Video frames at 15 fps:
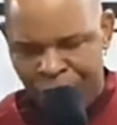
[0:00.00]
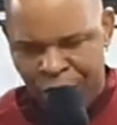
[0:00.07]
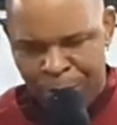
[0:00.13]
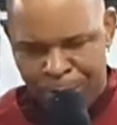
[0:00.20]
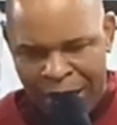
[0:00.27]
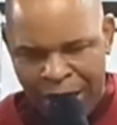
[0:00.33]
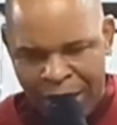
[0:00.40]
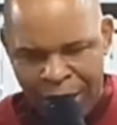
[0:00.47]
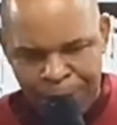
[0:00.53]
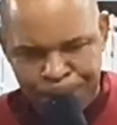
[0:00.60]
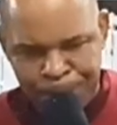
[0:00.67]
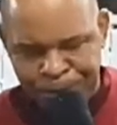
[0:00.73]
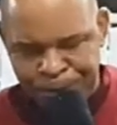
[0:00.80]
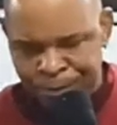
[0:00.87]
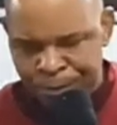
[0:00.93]

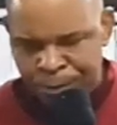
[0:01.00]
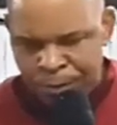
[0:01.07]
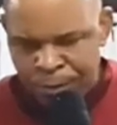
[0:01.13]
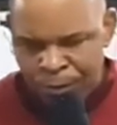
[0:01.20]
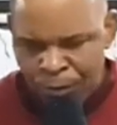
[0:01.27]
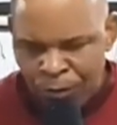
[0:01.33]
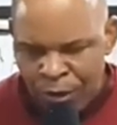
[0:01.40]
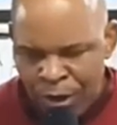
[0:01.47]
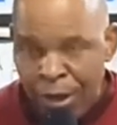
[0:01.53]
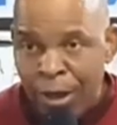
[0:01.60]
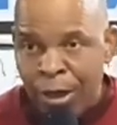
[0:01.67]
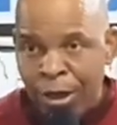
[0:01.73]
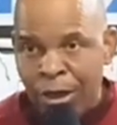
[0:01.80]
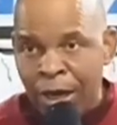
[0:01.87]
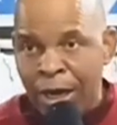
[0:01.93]
Amen.
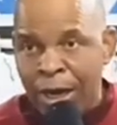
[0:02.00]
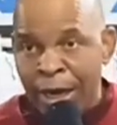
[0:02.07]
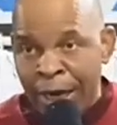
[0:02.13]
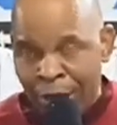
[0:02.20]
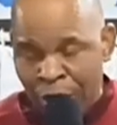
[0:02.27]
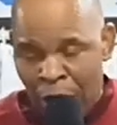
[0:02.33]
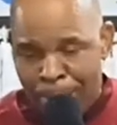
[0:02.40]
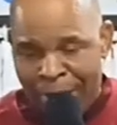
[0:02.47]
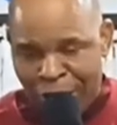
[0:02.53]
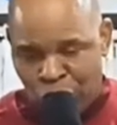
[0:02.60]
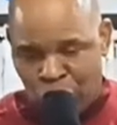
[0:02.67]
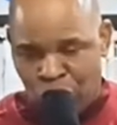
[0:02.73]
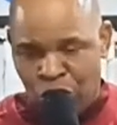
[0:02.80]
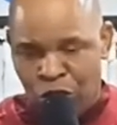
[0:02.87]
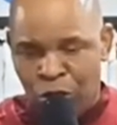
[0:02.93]
Number
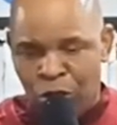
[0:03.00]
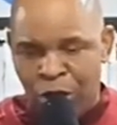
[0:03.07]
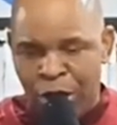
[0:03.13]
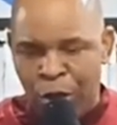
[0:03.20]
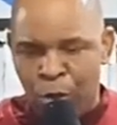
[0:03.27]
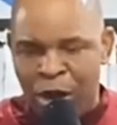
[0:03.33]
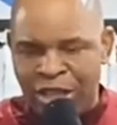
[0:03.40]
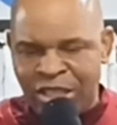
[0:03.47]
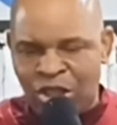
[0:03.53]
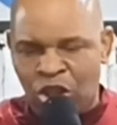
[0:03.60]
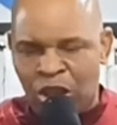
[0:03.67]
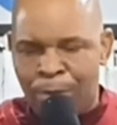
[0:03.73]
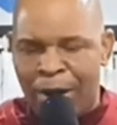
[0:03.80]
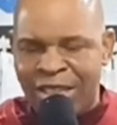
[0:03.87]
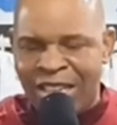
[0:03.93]
two, we are still
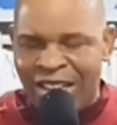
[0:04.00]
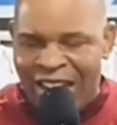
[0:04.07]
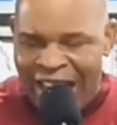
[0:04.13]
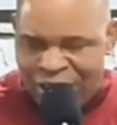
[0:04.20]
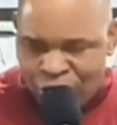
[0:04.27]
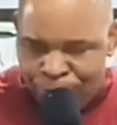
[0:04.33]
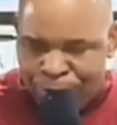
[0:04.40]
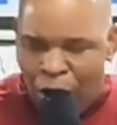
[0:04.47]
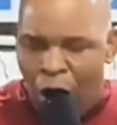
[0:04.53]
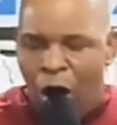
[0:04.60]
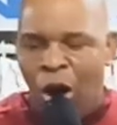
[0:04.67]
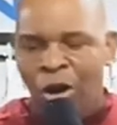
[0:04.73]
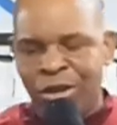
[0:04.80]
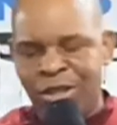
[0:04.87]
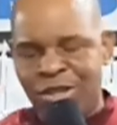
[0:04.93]
talking about the light of
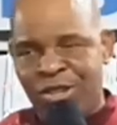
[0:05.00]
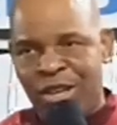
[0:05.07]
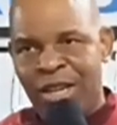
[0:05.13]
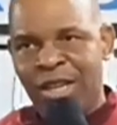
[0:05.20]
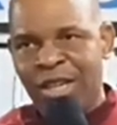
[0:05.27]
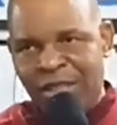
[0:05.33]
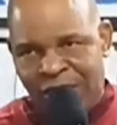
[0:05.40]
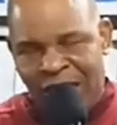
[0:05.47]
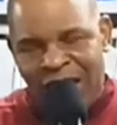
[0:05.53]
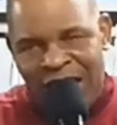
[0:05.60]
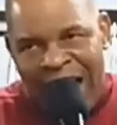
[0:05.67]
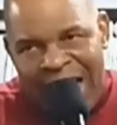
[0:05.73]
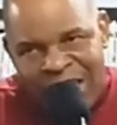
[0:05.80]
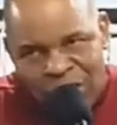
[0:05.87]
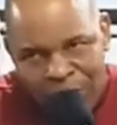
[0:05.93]
God. You see, the
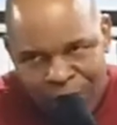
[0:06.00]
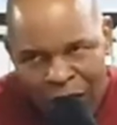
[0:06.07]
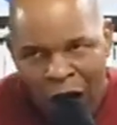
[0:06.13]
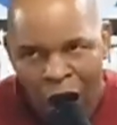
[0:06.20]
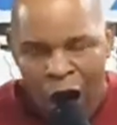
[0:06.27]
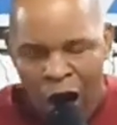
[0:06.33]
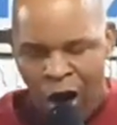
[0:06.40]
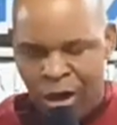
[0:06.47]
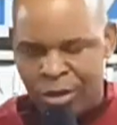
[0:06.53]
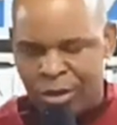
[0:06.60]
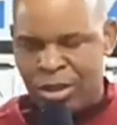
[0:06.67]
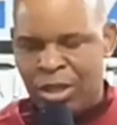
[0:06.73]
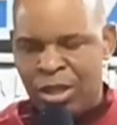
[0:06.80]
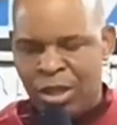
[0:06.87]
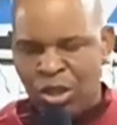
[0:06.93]
light of God.
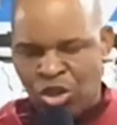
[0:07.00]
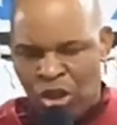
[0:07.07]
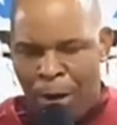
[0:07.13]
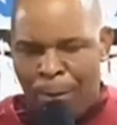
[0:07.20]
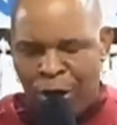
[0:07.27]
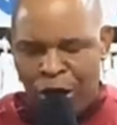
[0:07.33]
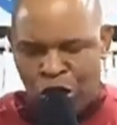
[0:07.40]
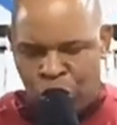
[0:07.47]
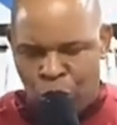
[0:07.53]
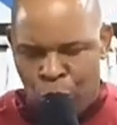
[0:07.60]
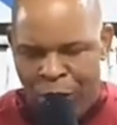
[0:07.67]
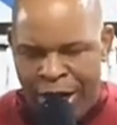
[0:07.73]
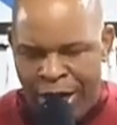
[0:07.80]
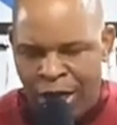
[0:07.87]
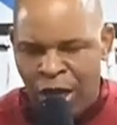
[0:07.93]
Somebody should
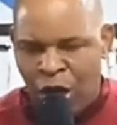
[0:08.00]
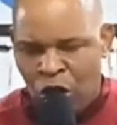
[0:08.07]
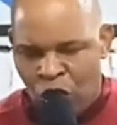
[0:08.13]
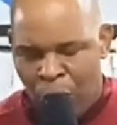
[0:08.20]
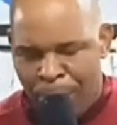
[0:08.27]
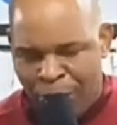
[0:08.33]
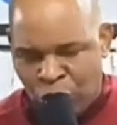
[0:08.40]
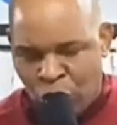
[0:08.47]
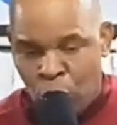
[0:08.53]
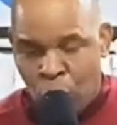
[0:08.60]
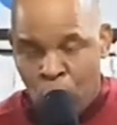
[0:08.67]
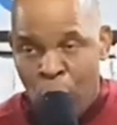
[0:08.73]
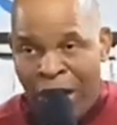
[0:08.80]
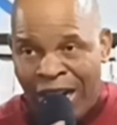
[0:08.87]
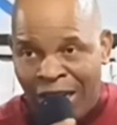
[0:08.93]
read number two
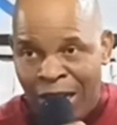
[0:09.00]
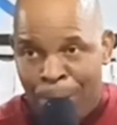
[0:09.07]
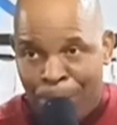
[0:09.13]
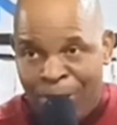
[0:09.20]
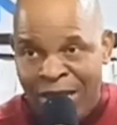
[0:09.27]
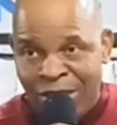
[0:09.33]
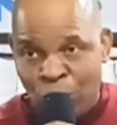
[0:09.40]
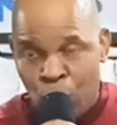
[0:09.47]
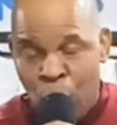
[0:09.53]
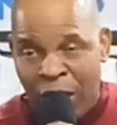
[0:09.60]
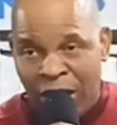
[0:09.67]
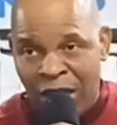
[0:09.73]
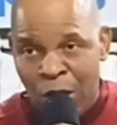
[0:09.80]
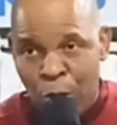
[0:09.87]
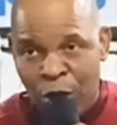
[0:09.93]
quickly, please,
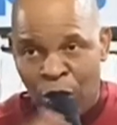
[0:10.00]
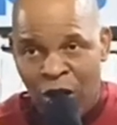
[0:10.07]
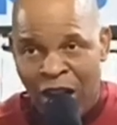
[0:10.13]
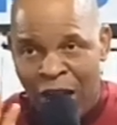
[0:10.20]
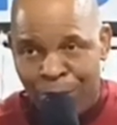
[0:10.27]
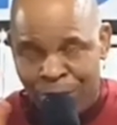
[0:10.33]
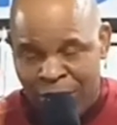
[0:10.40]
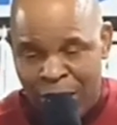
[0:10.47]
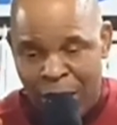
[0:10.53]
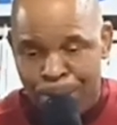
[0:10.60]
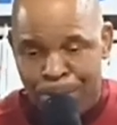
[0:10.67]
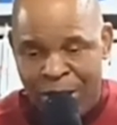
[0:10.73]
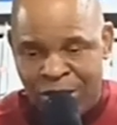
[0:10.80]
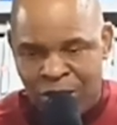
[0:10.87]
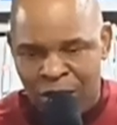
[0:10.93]
quickly. We don't have,
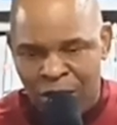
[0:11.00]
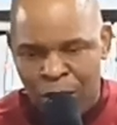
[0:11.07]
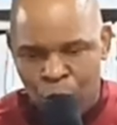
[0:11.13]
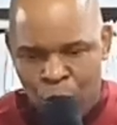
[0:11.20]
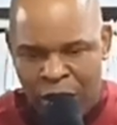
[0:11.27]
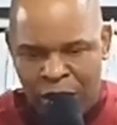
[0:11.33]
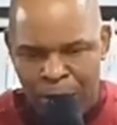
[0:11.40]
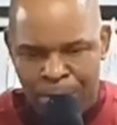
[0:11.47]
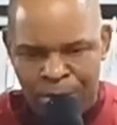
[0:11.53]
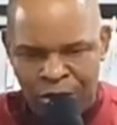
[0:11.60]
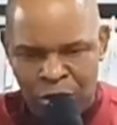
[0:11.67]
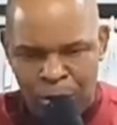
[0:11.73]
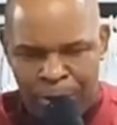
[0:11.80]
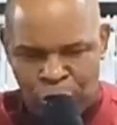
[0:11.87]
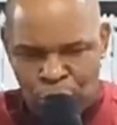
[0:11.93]
please, quickly.
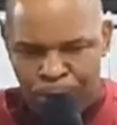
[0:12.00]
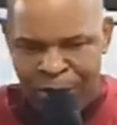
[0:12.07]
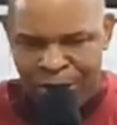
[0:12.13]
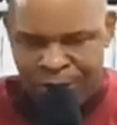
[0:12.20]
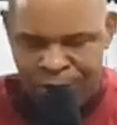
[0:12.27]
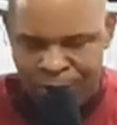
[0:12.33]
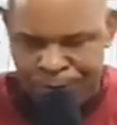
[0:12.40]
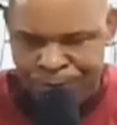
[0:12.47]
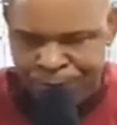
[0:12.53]
Number two, please.